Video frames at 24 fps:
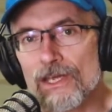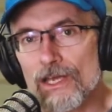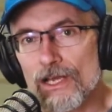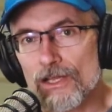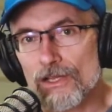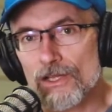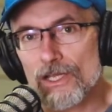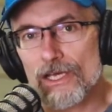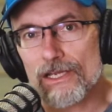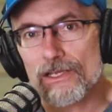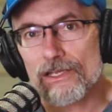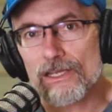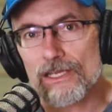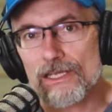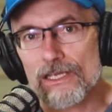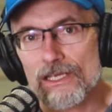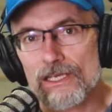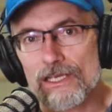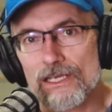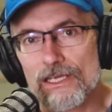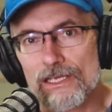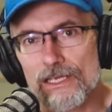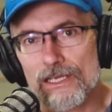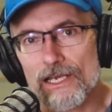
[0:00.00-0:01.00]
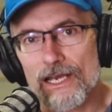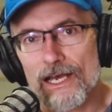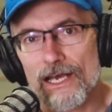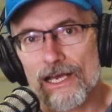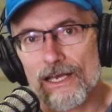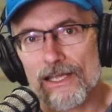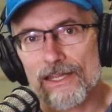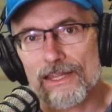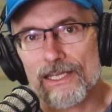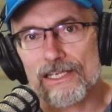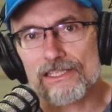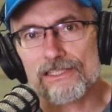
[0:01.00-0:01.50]
A lot of the
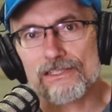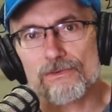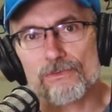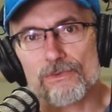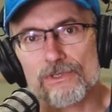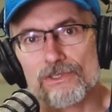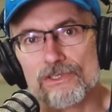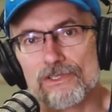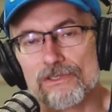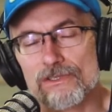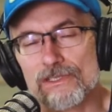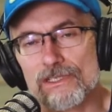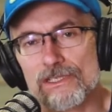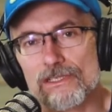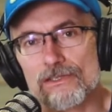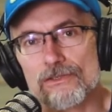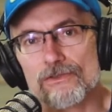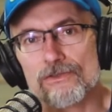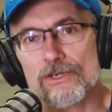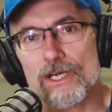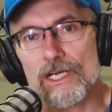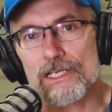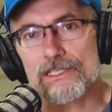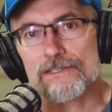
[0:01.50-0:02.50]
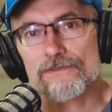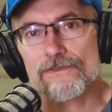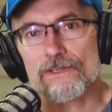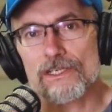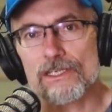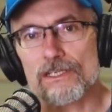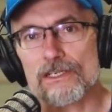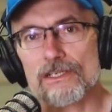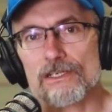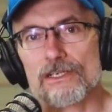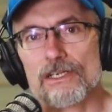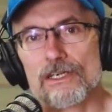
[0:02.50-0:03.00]
uh, things that we're doing in
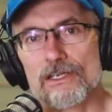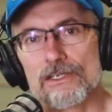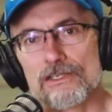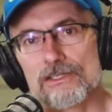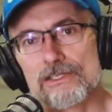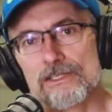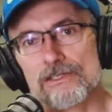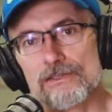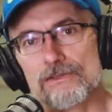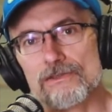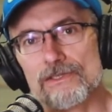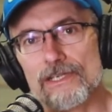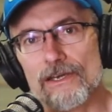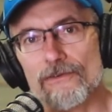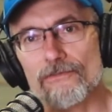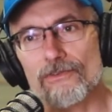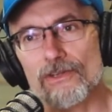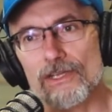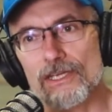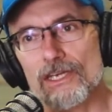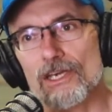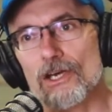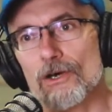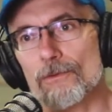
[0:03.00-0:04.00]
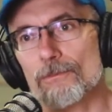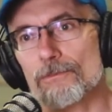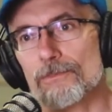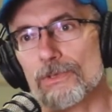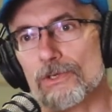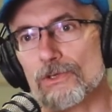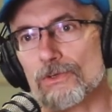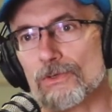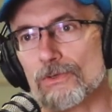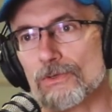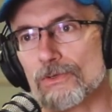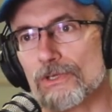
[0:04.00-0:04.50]
CrossFit are going to definitely help
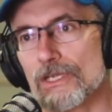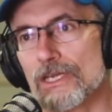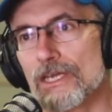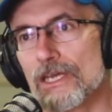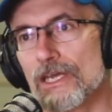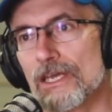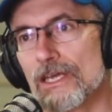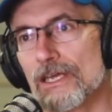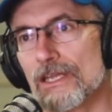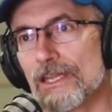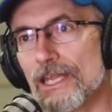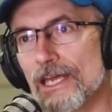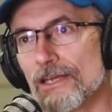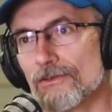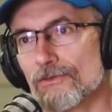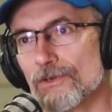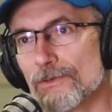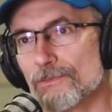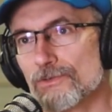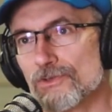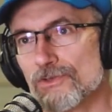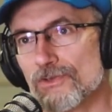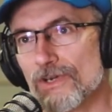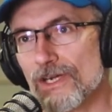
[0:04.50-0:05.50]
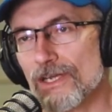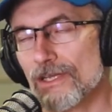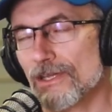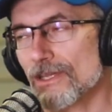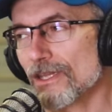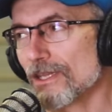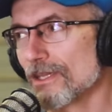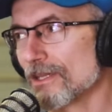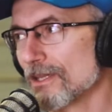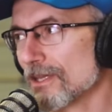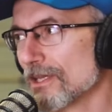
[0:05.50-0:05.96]
build that grip strength.